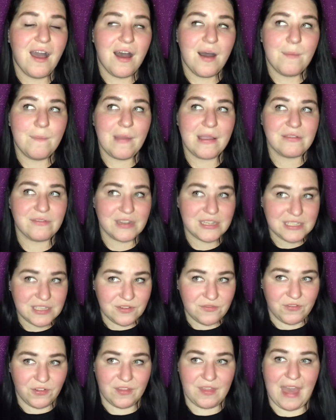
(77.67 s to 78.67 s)
My
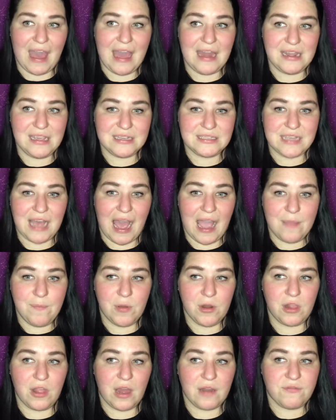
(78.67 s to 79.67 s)
reason for that is I
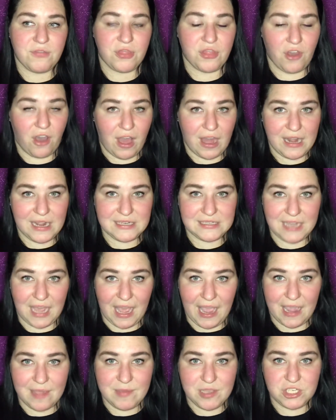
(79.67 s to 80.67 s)
put a lot of thought and
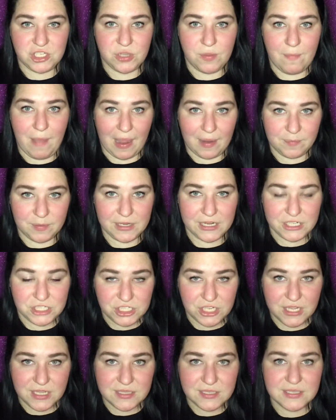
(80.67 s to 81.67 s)
time into my
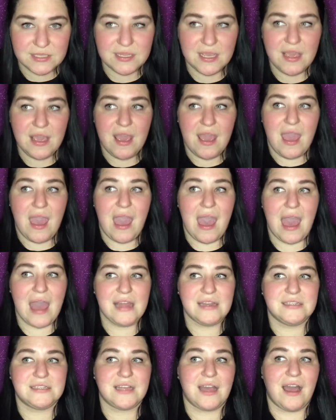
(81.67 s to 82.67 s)
predictions,
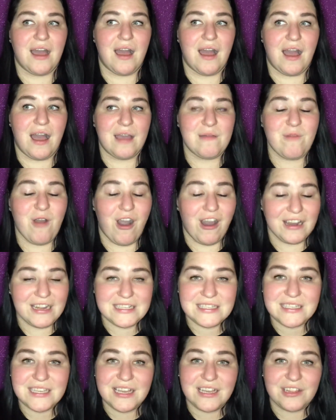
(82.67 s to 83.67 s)
and I'm
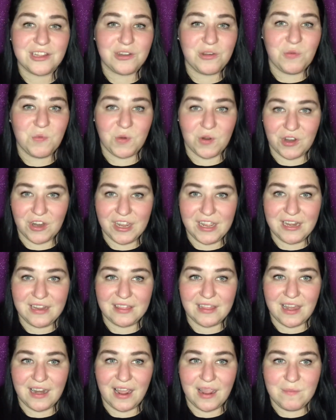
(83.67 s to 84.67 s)
honestly a little worried
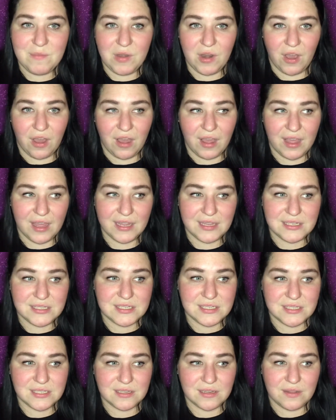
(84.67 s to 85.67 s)
that I'm
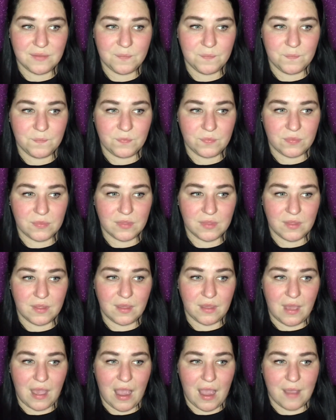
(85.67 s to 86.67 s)
not,
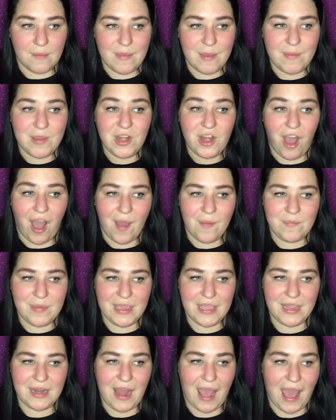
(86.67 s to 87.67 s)
maybe not
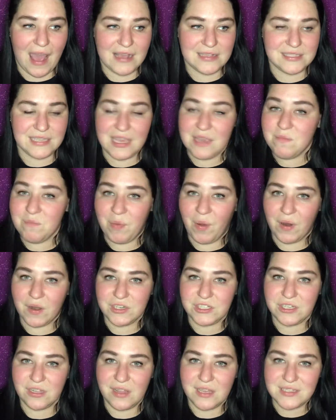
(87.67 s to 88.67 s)
being as
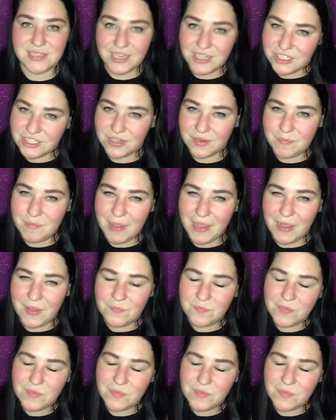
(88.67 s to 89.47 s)
impartial as I should be.